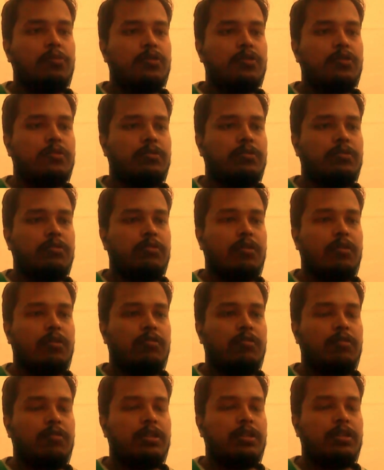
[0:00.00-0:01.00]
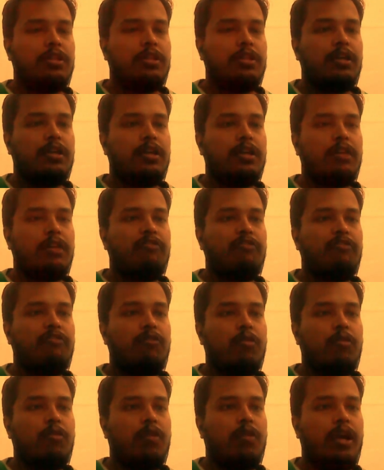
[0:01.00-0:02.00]
push on with the
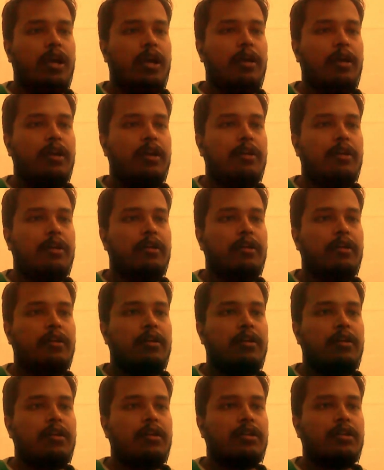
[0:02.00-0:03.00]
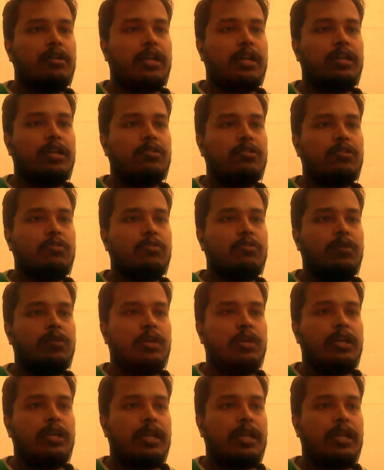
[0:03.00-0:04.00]
a4 and try to
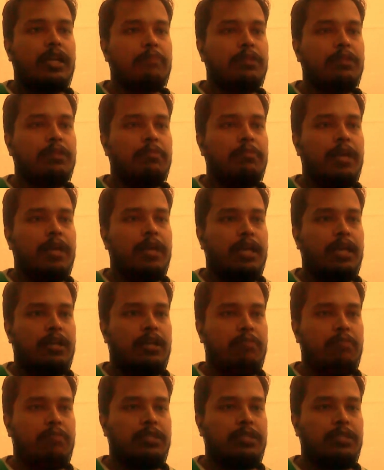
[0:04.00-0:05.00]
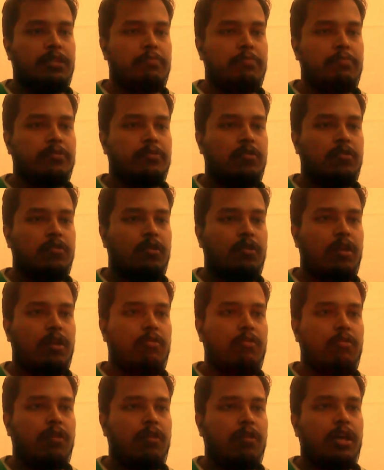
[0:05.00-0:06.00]
trap the Black bishop. So
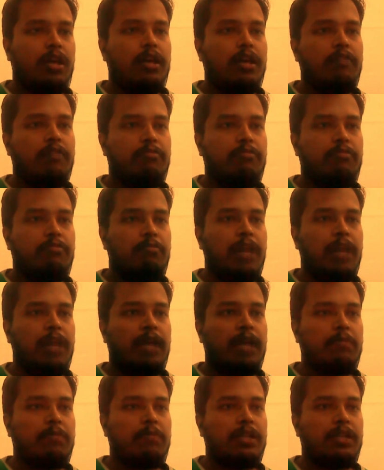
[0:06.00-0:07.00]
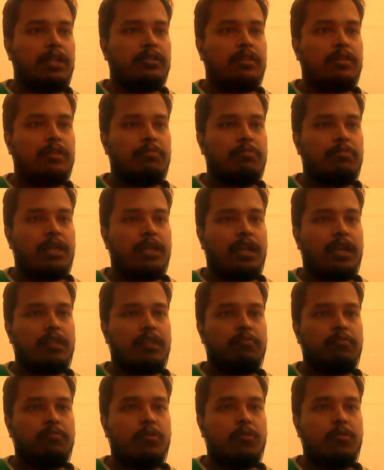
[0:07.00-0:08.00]
now if Black plays some
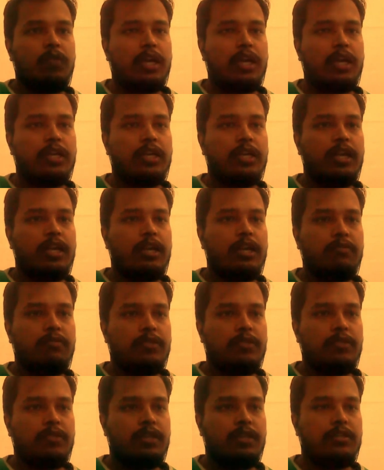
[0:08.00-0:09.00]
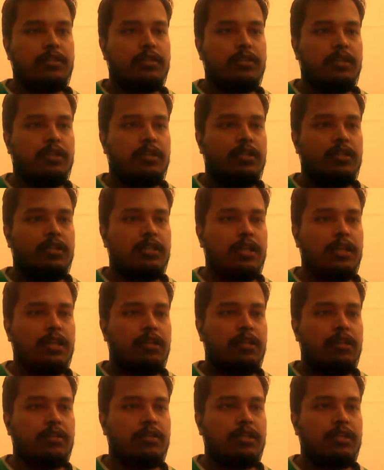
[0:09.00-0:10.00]
careless move like knight f6,
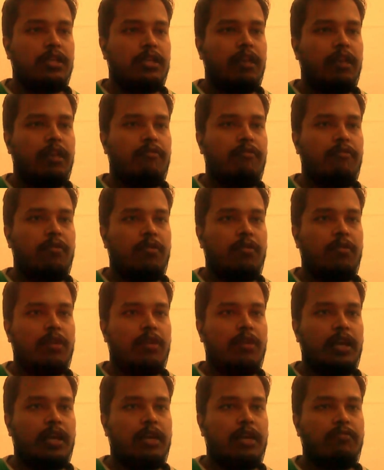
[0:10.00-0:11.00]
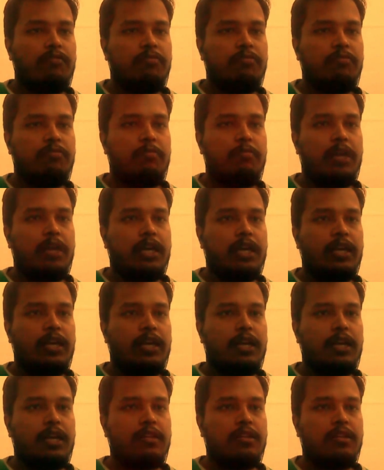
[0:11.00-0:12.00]
then a4, and if Black
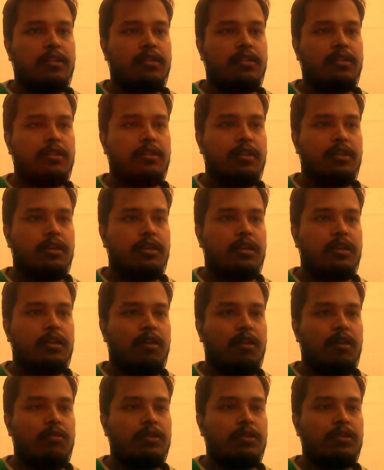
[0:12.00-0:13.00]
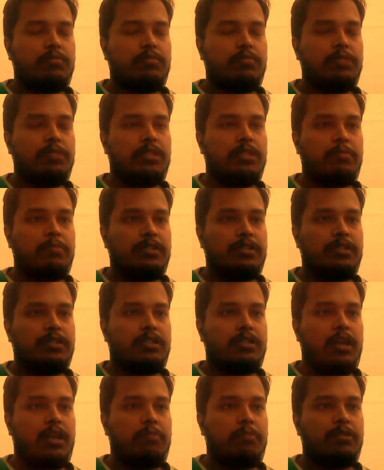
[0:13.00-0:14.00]
castles, now his bishop is
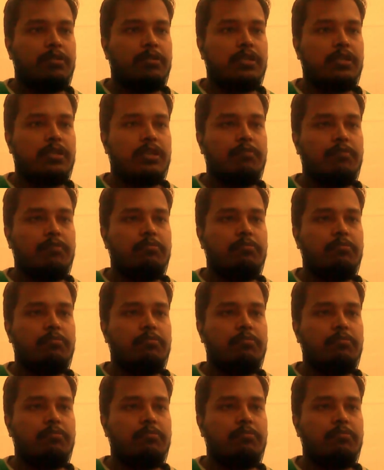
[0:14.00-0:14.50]
trapped.